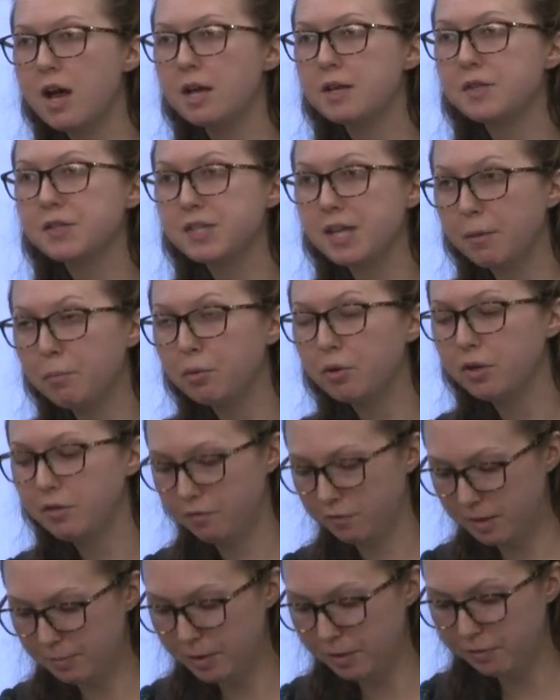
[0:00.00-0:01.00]
separate
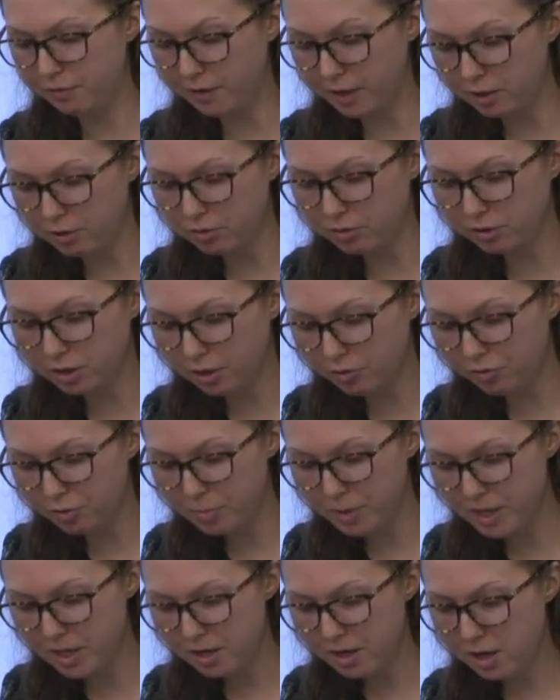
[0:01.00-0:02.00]
from the federal
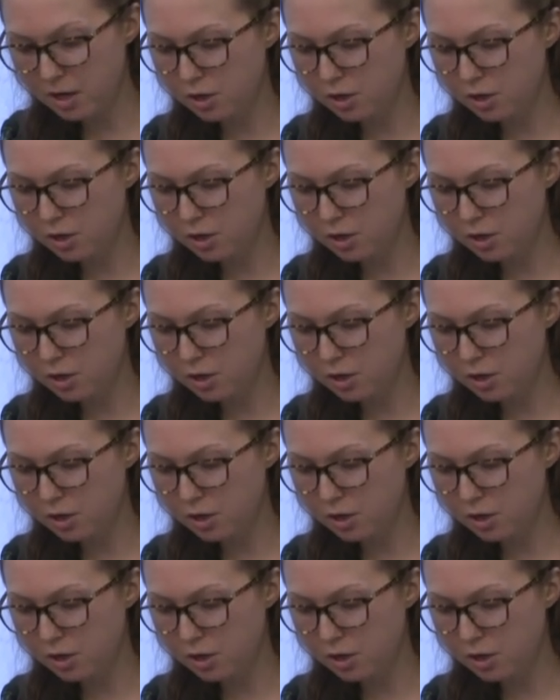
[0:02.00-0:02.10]
government